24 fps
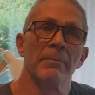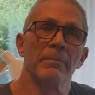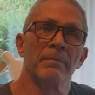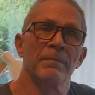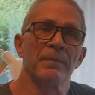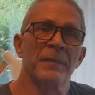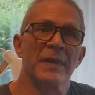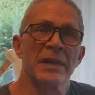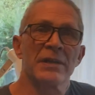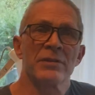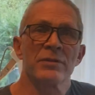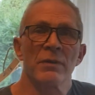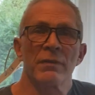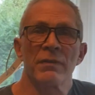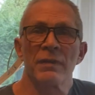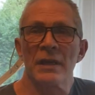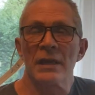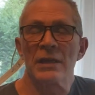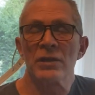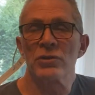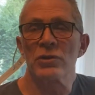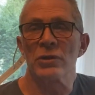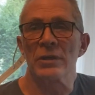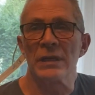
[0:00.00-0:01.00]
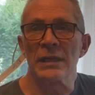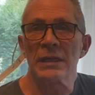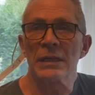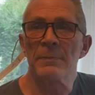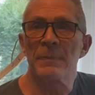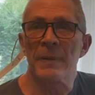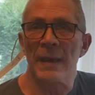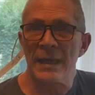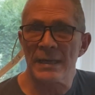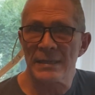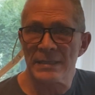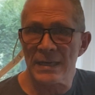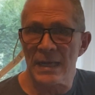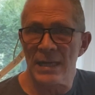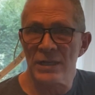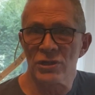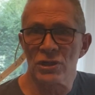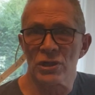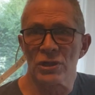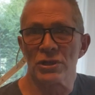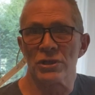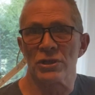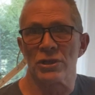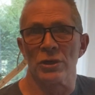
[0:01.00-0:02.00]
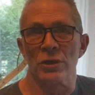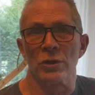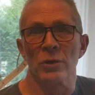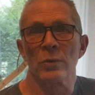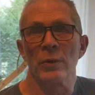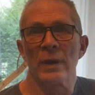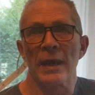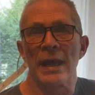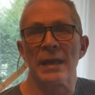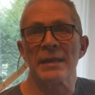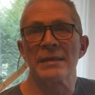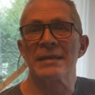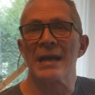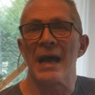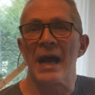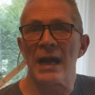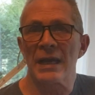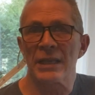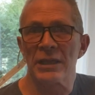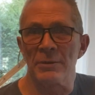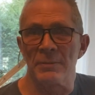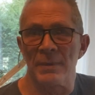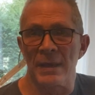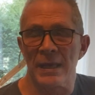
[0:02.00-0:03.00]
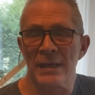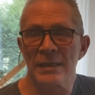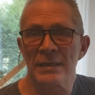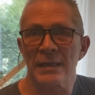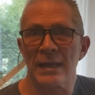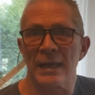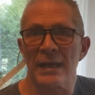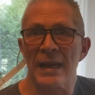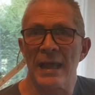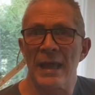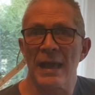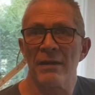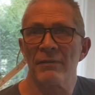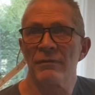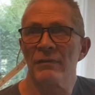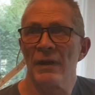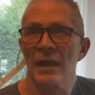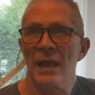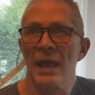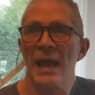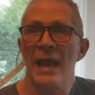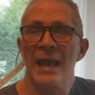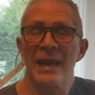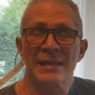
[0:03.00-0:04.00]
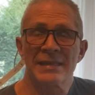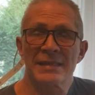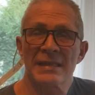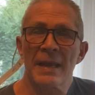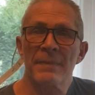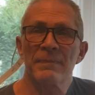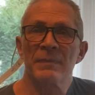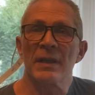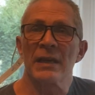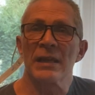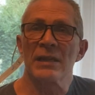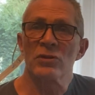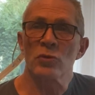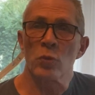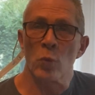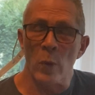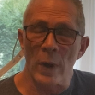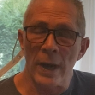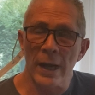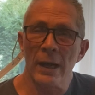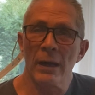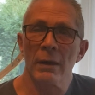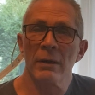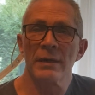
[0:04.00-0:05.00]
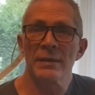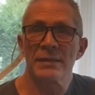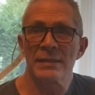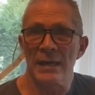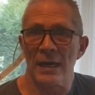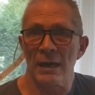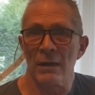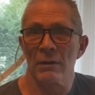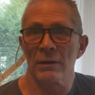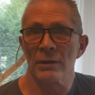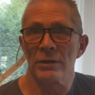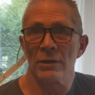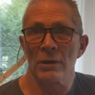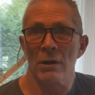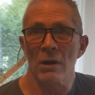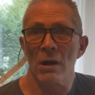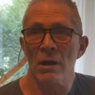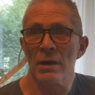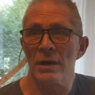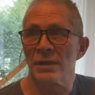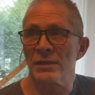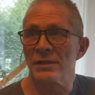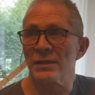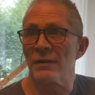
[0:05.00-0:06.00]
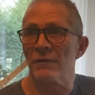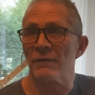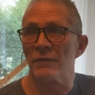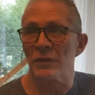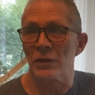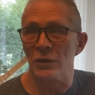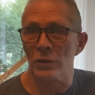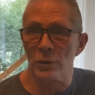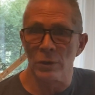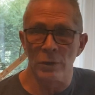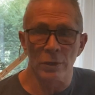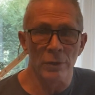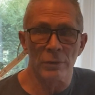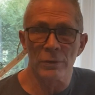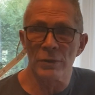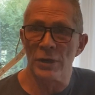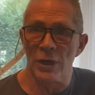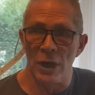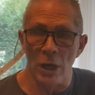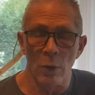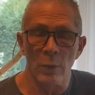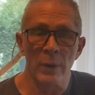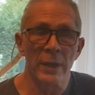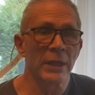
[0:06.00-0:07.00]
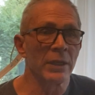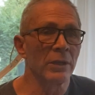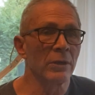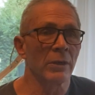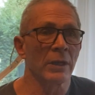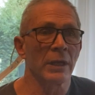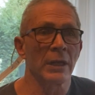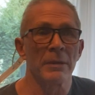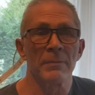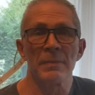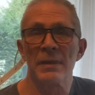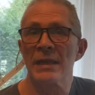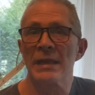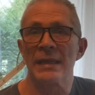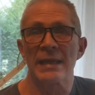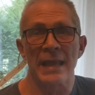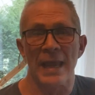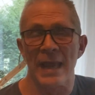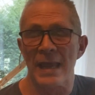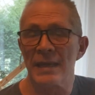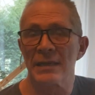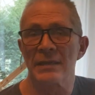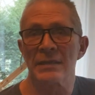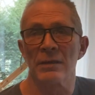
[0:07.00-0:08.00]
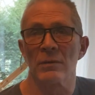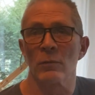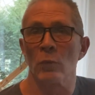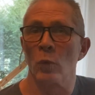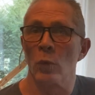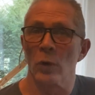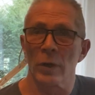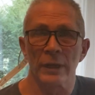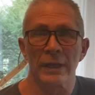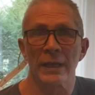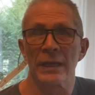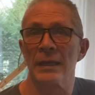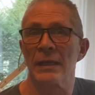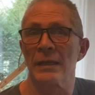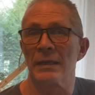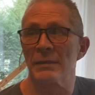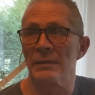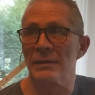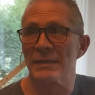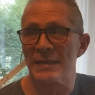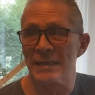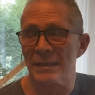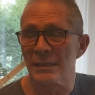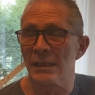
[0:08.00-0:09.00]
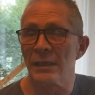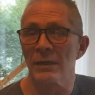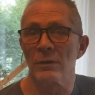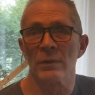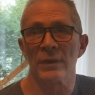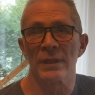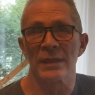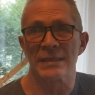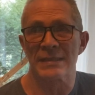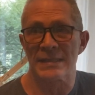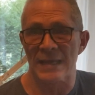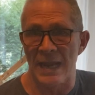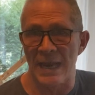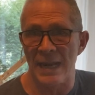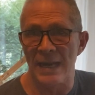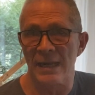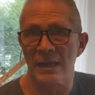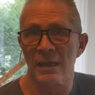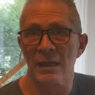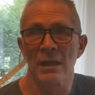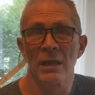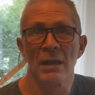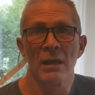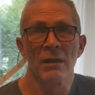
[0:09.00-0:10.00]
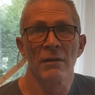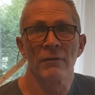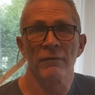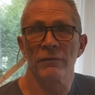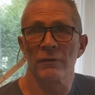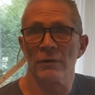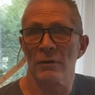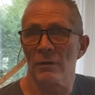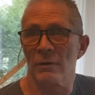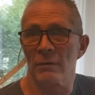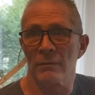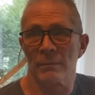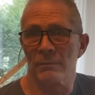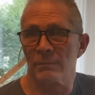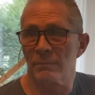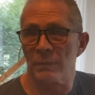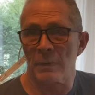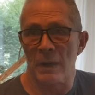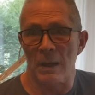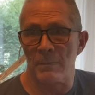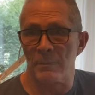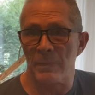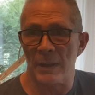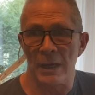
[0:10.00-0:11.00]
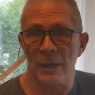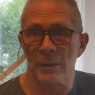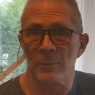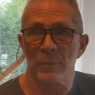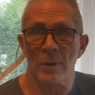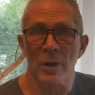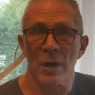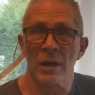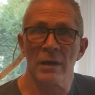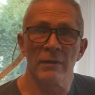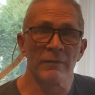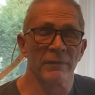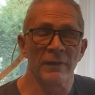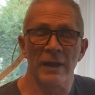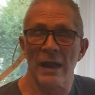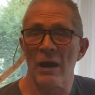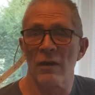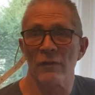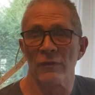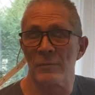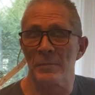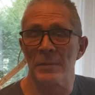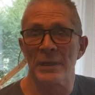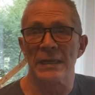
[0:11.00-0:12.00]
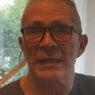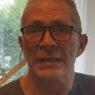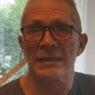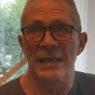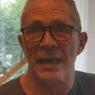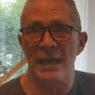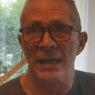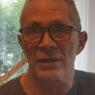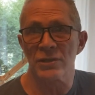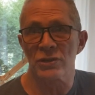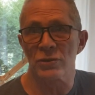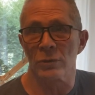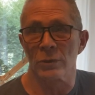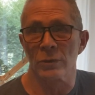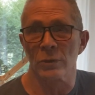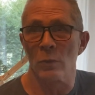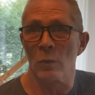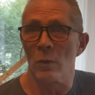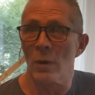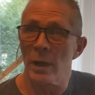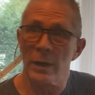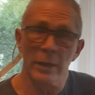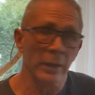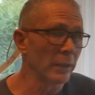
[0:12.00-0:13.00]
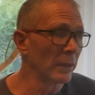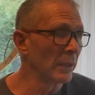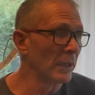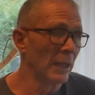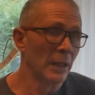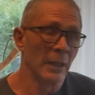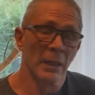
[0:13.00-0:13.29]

These are things you need to pay attention to and document and have accepted. It's wear and tear on your harness. If you're knowing you're going to be yanked and working and dealing with a tank for a better part of however many days you're in the water,